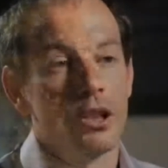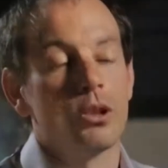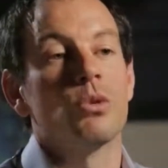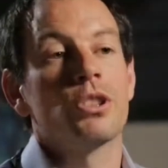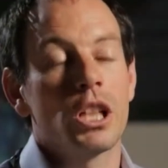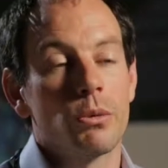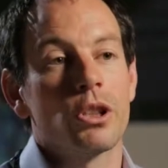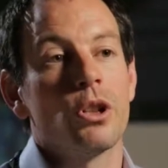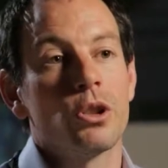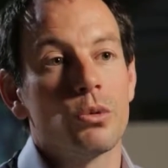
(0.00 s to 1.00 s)
the one that I
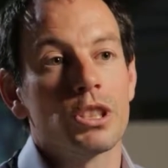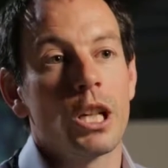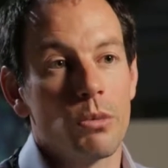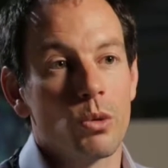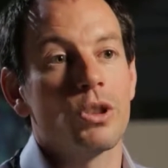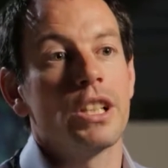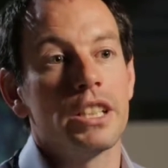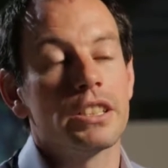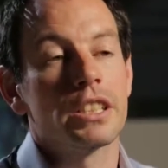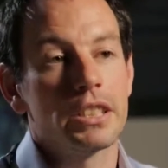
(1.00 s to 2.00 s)
would go to is Kepler
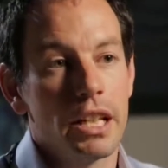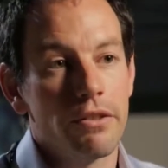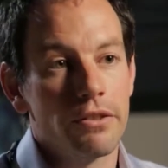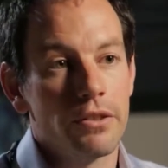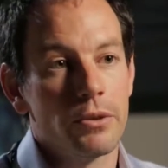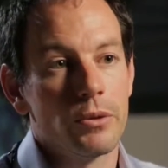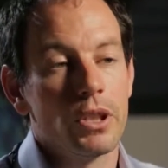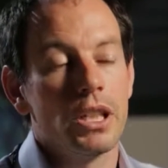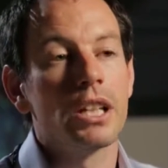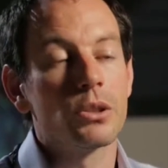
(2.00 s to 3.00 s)
186f.
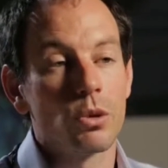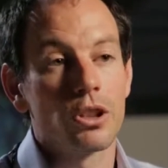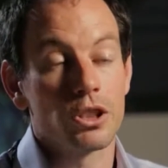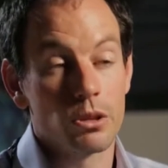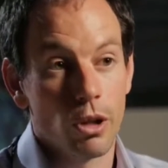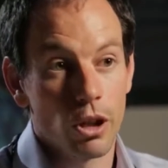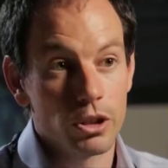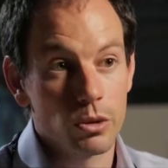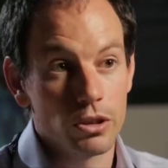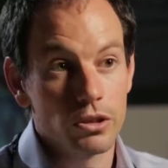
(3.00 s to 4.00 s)
It's one of the
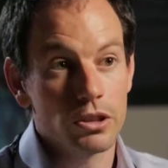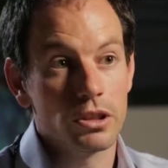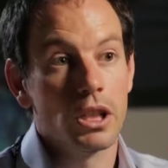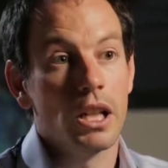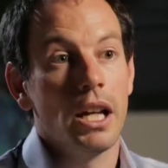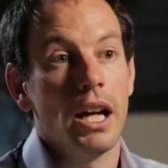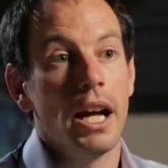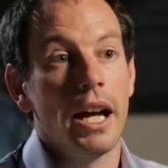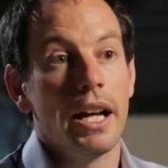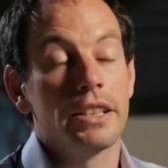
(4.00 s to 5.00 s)
smallest ones.
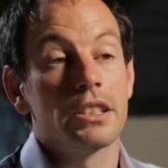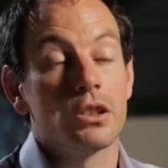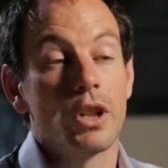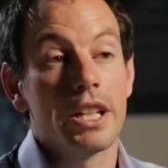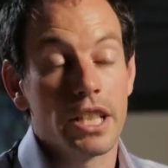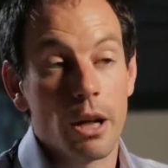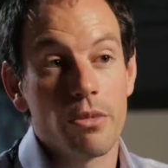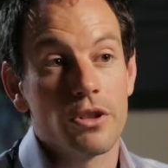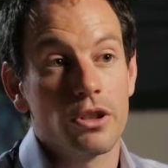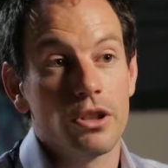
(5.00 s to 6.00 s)
Uh, it's at the right
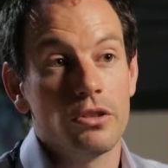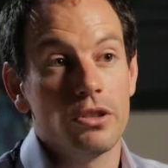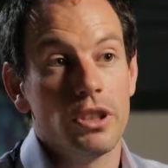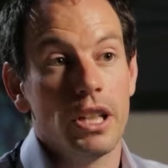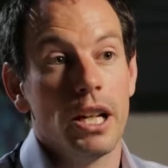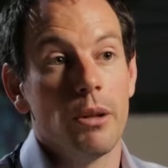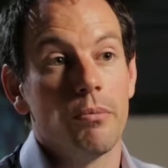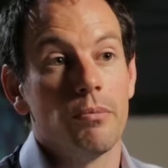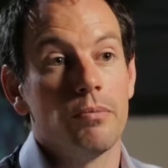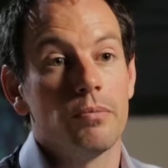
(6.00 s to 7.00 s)
temperature.
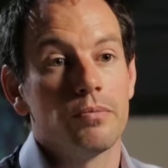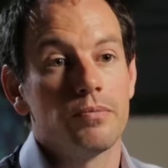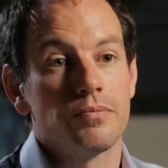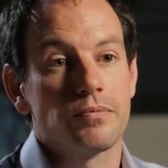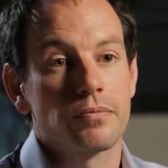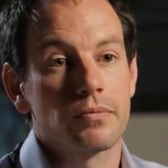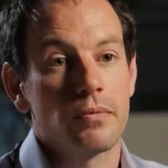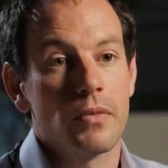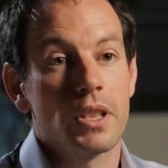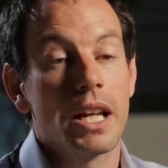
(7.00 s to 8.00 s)
Um,
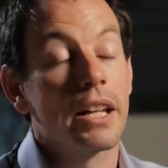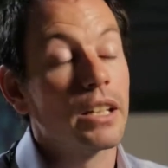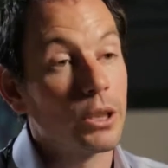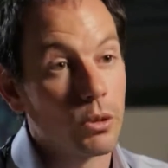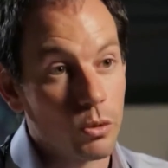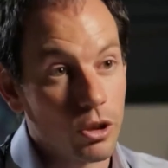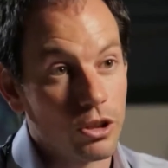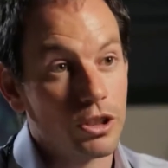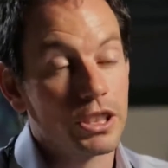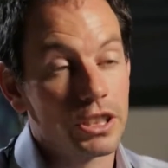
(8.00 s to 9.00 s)
that liquid
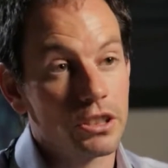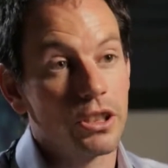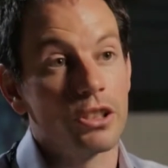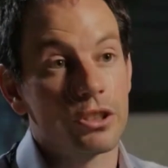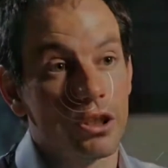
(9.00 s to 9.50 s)
water could exist on its